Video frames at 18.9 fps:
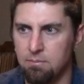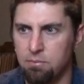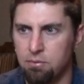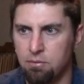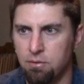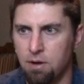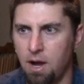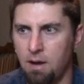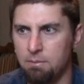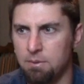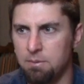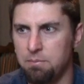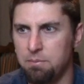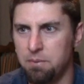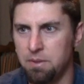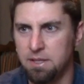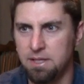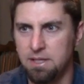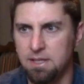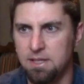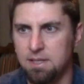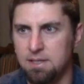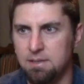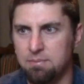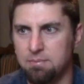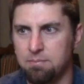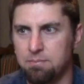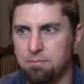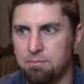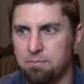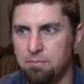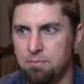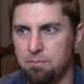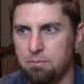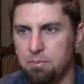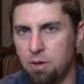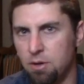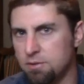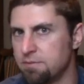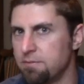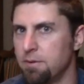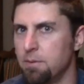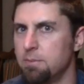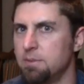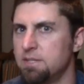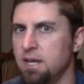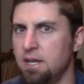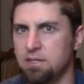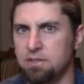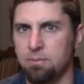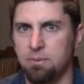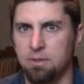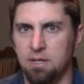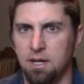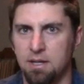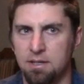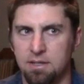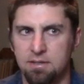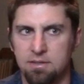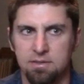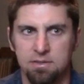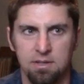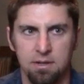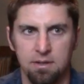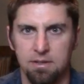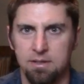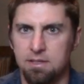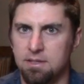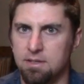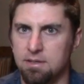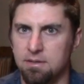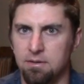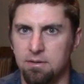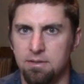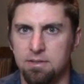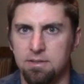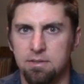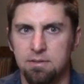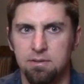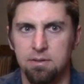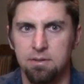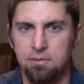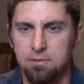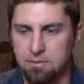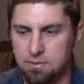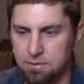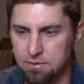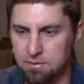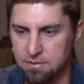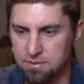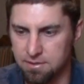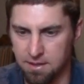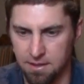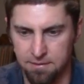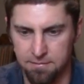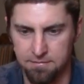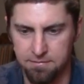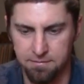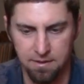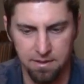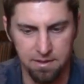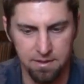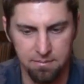Probably post fermentation, but not necessarily. You could always do stuff